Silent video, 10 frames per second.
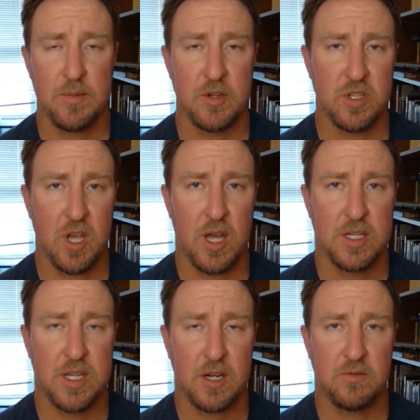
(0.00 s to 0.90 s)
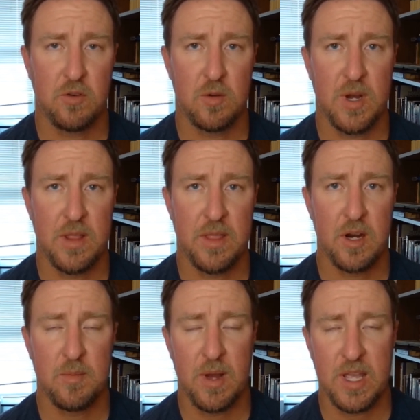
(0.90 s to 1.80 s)
There's a contact form on
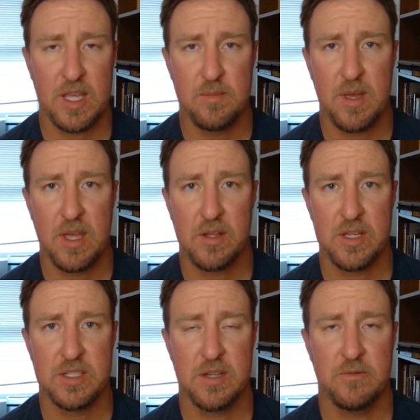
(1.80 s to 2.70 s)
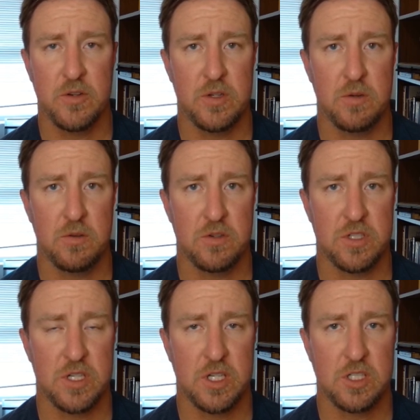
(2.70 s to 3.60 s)
there. My email is
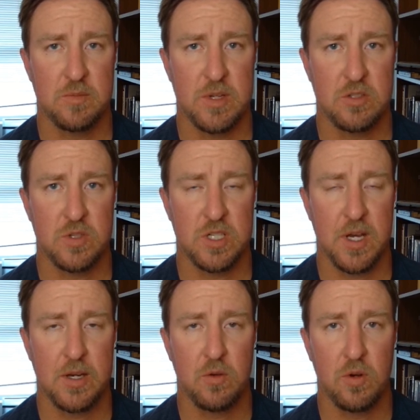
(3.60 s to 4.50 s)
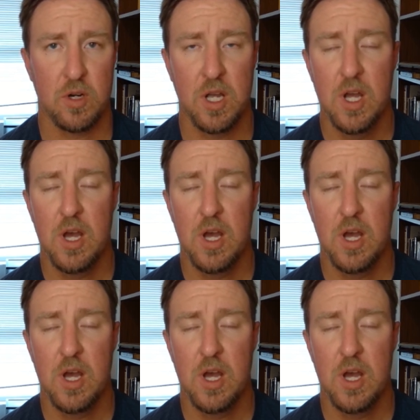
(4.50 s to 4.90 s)
info@newthirstaddictionministry.org.